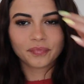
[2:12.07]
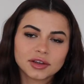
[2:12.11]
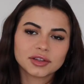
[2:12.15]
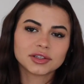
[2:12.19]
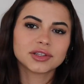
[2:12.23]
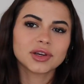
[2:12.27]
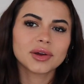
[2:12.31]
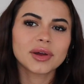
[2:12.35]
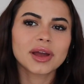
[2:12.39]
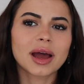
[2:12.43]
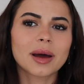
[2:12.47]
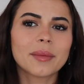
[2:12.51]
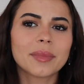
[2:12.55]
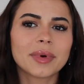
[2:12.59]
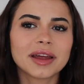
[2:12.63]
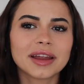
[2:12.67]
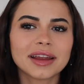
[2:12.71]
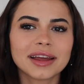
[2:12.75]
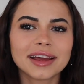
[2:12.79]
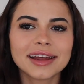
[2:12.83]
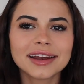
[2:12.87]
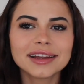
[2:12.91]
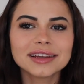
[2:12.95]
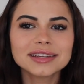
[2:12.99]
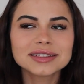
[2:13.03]
So yeah, but
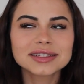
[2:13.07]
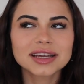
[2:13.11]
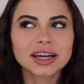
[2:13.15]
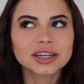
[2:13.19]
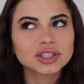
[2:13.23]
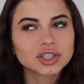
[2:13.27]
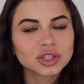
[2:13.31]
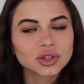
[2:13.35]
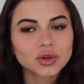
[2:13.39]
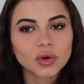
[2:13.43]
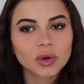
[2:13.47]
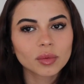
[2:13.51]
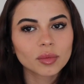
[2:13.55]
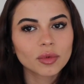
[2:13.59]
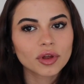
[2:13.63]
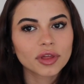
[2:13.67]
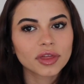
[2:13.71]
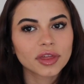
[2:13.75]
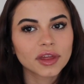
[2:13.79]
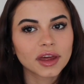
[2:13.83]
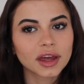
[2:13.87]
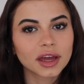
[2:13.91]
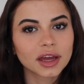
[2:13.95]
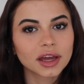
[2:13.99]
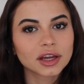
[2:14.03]
it is such a normal
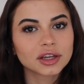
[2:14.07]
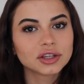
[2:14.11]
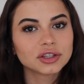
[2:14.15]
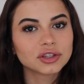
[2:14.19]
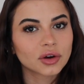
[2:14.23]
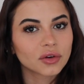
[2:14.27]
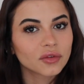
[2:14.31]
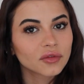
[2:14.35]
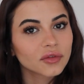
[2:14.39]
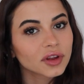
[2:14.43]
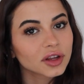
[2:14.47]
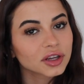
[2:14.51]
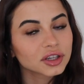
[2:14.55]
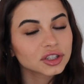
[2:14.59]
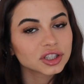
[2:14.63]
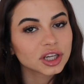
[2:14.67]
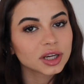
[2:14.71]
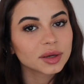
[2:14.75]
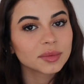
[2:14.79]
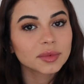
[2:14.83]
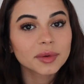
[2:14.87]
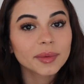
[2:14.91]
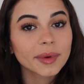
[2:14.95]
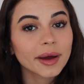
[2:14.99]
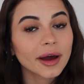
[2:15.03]
thing. Don't feel
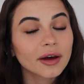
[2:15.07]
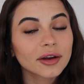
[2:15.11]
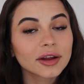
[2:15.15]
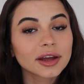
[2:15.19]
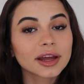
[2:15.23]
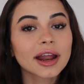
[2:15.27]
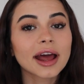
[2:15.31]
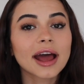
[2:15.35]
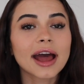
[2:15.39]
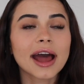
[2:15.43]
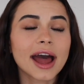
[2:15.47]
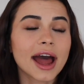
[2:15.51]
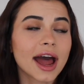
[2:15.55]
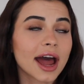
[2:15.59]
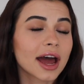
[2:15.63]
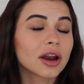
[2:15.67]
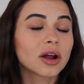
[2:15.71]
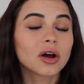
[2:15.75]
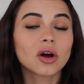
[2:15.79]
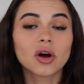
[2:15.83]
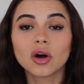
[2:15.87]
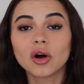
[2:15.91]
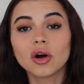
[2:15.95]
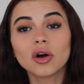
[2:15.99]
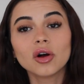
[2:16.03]
ashamed about it at
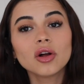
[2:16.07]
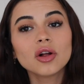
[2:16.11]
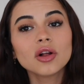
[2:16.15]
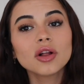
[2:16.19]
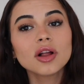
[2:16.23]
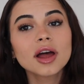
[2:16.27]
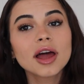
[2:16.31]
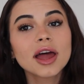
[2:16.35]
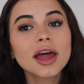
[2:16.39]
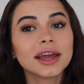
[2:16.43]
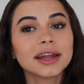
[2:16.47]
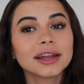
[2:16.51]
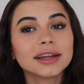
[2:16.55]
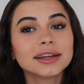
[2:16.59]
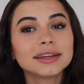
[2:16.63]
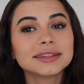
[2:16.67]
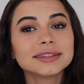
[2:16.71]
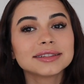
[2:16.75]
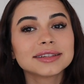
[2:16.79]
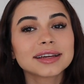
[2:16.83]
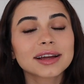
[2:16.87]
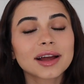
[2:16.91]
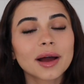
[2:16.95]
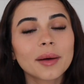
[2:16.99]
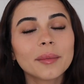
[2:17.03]
all. It
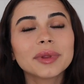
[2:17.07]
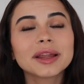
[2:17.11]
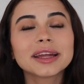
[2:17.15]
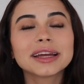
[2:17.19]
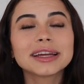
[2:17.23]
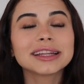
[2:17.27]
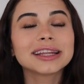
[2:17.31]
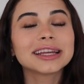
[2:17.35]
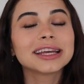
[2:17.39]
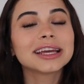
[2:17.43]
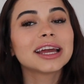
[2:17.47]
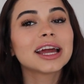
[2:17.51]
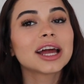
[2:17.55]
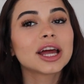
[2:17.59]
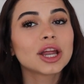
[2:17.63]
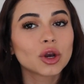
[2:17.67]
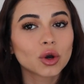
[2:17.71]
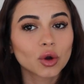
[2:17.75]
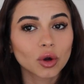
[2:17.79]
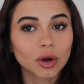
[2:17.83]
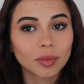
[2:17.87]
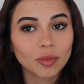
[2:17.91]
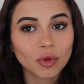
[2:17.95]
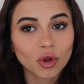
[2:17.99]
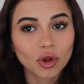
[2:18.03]
is completely
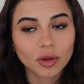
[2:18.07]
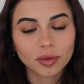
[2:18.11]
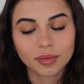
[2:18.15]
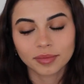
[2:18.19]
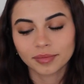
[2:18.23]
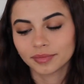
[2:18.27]
normal.